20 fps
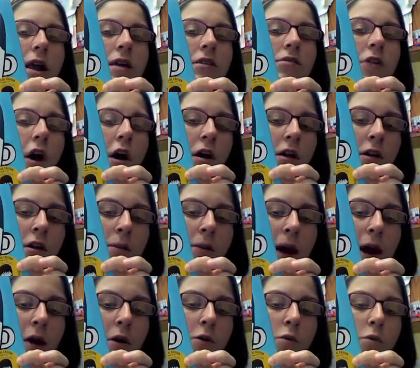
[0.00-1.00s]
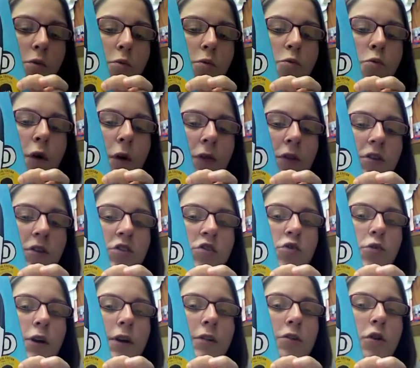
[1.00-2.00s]
is all about what the
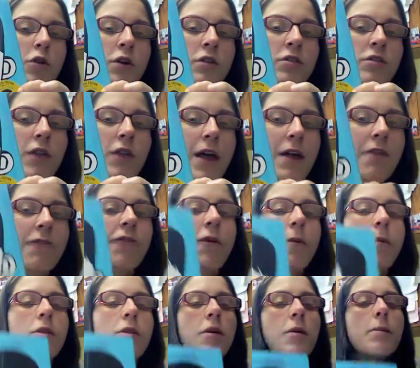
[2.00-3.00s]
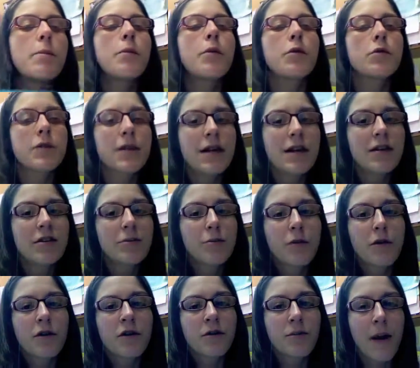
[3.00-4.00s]
story looks like from the bully's
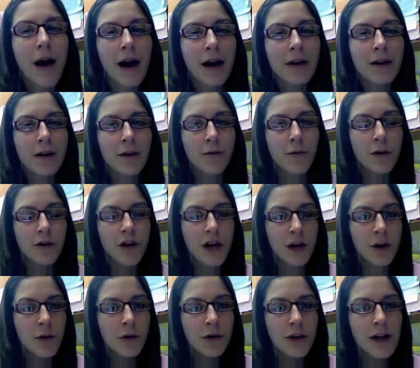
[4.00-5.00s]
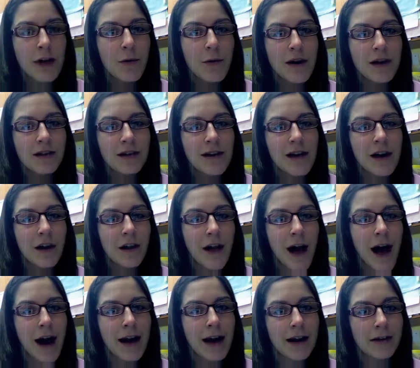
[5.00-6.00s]
perspective, which I don't think we see a
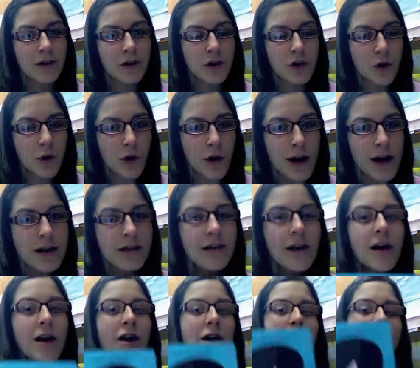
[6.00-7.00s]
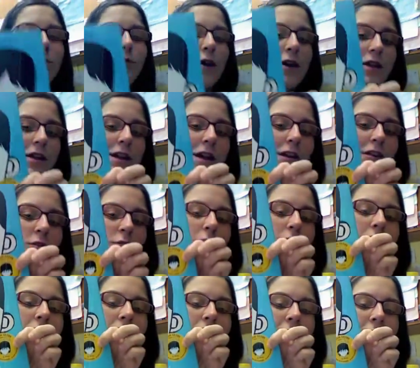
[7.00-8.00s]
lot in stories. So I think it's
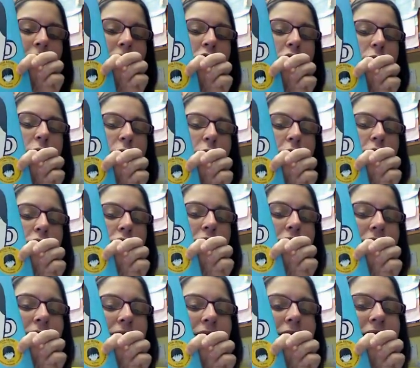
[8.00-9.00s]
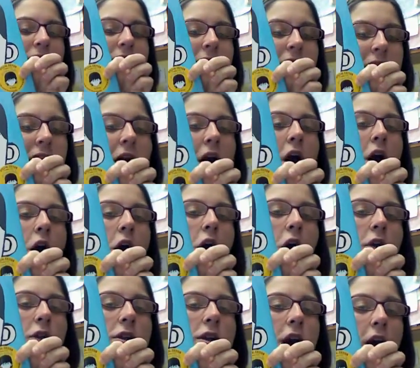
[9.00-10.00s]
really valuable to see
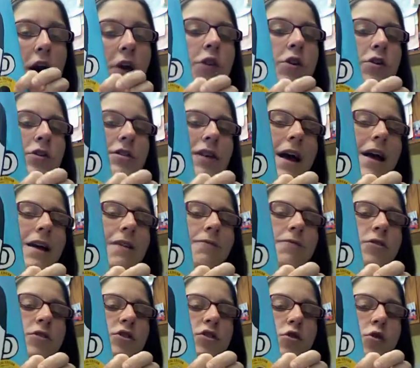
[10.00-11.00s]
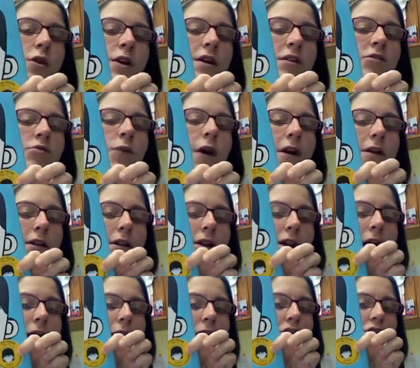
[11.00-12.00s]
the other side of the story as well,
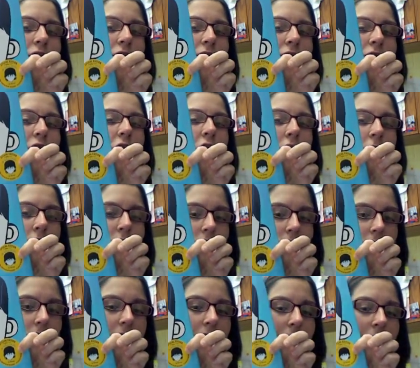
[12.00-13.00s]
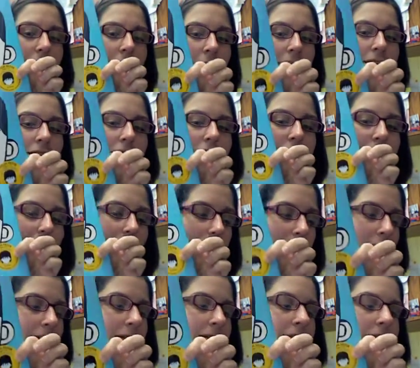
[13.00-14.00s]
and not just Augie's. Excellent,
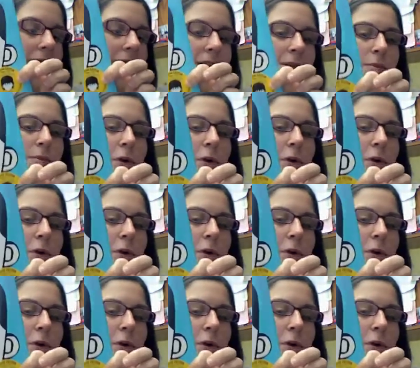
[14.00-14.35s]
excellent